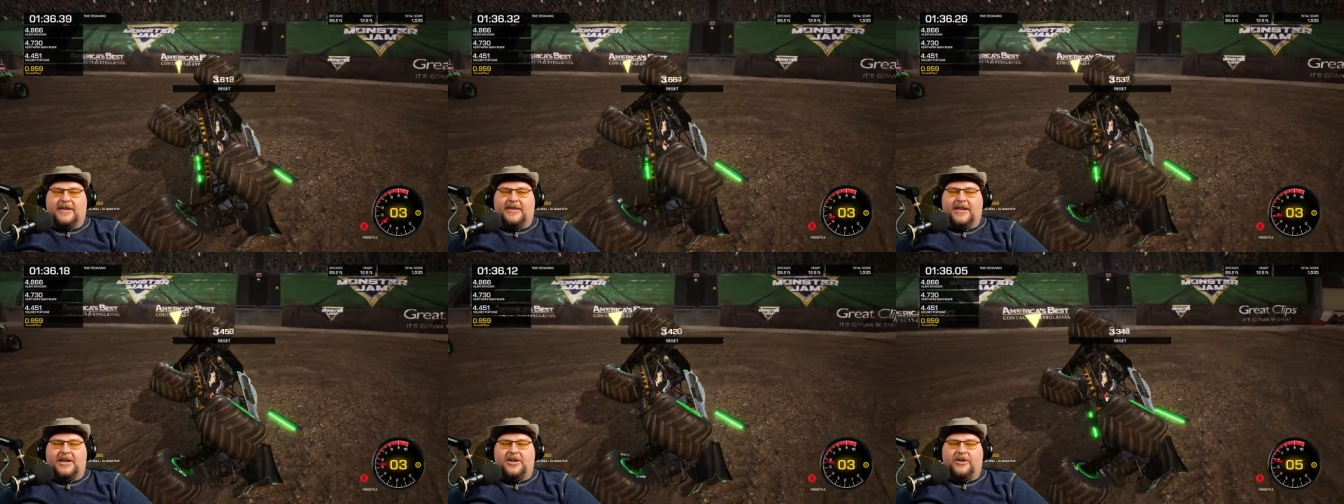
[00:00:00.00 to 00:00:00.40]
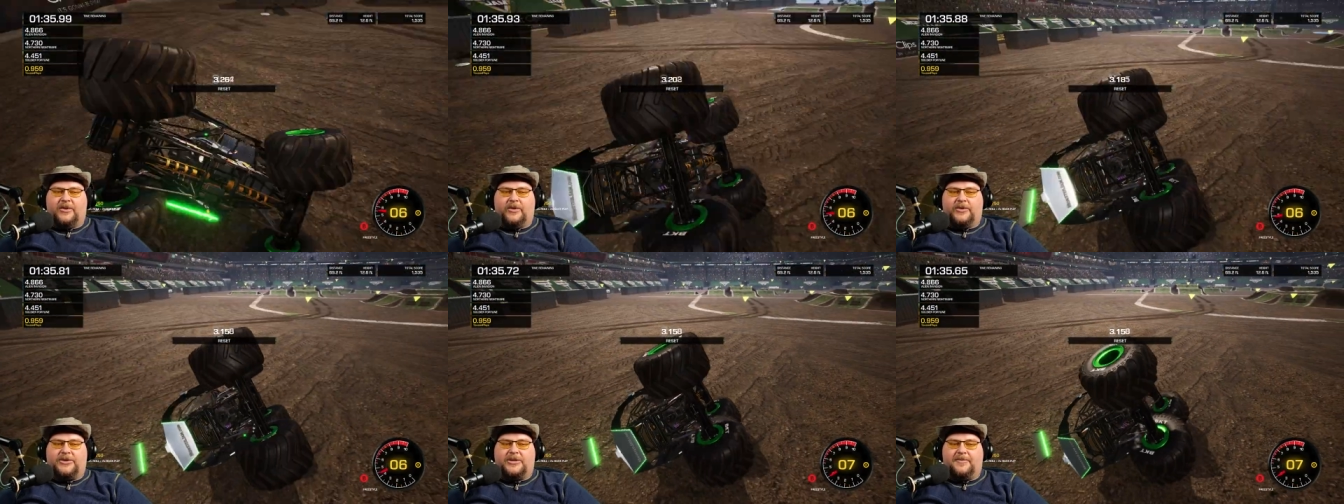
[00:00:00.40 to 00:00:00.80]
then
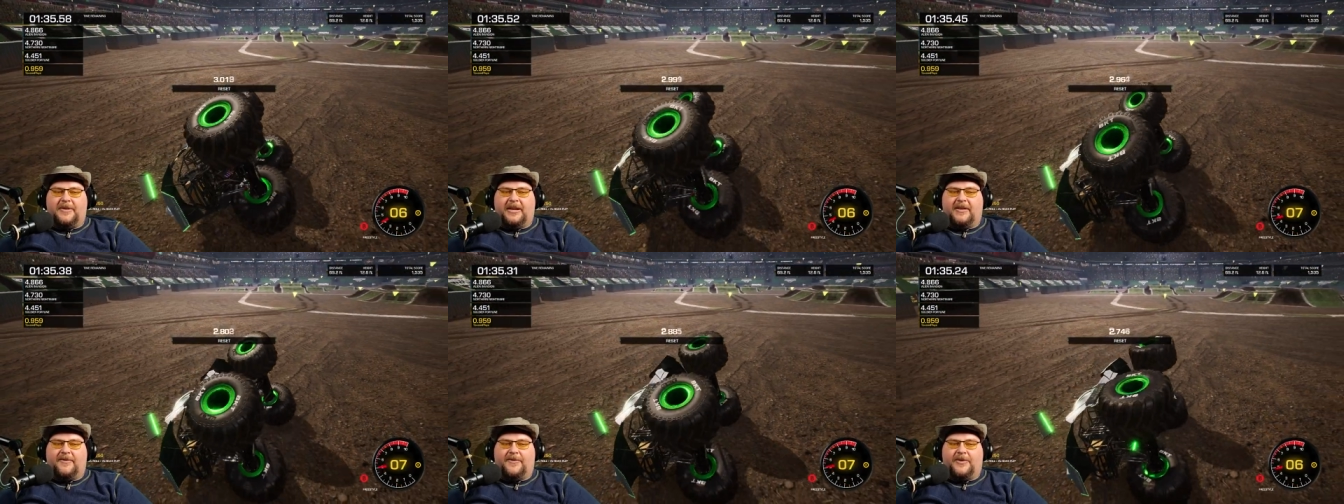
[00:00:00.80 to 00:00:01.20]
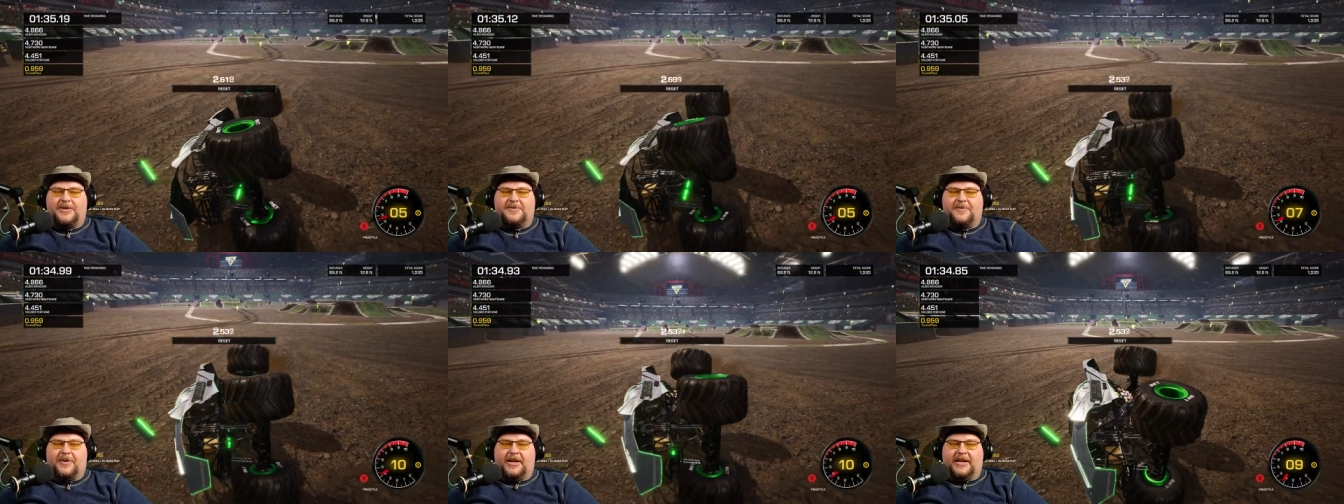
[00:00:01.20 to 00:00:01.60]
you should be in
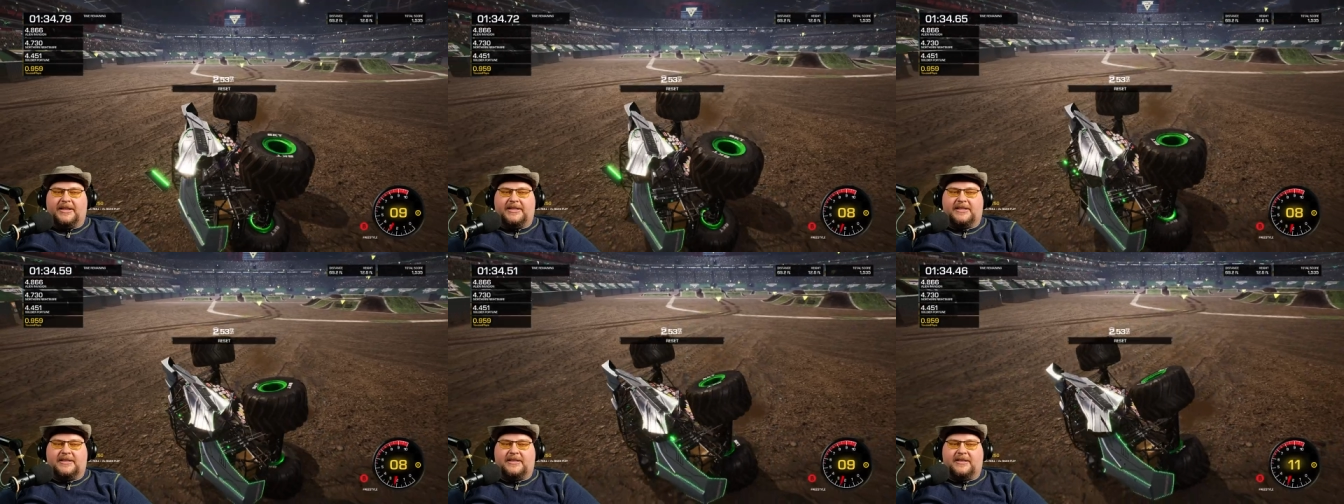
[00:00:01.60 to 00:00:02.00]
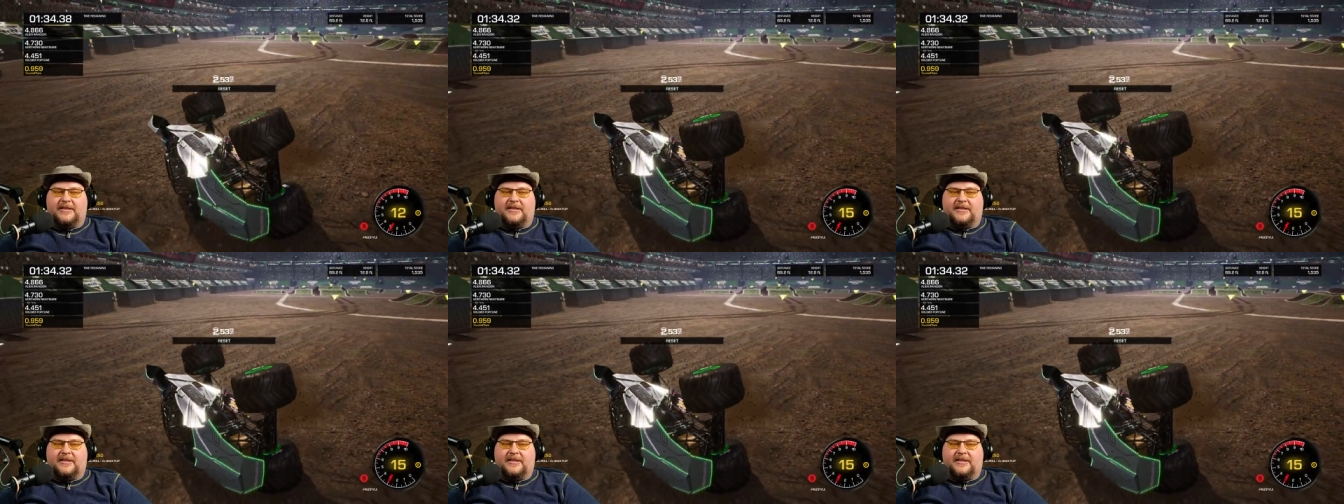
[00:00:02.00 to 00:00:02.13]
first place.